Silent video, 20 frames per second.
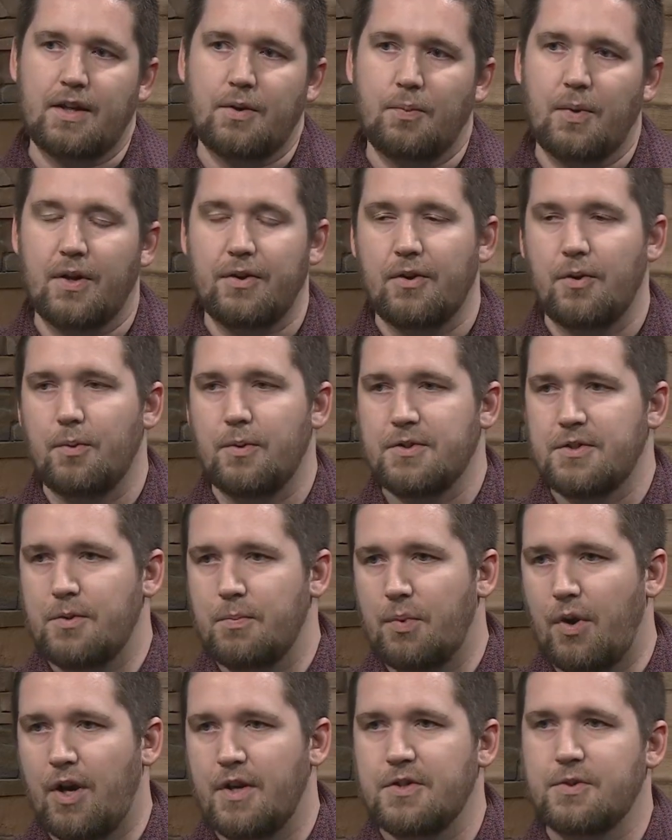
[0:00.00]
whether it was New
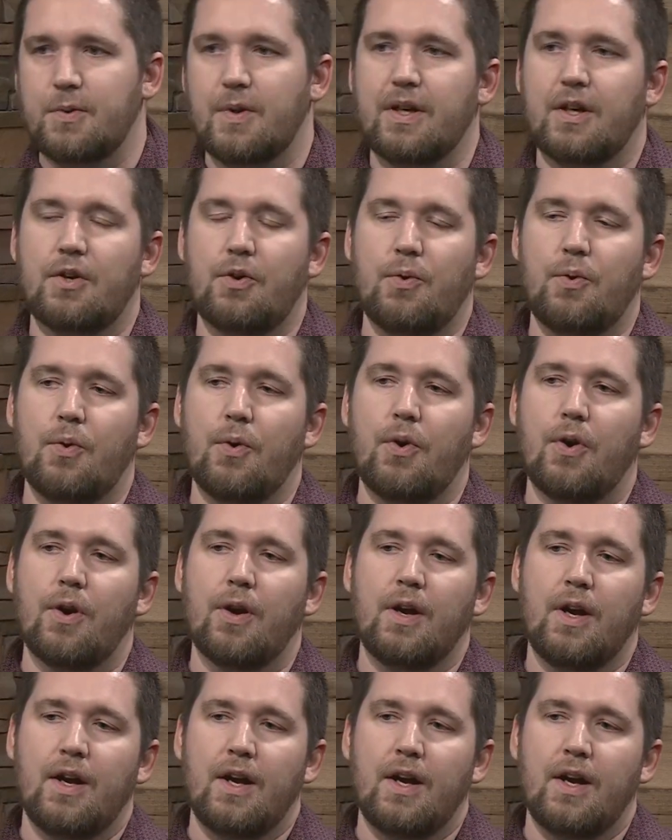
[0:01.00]
Brunswick or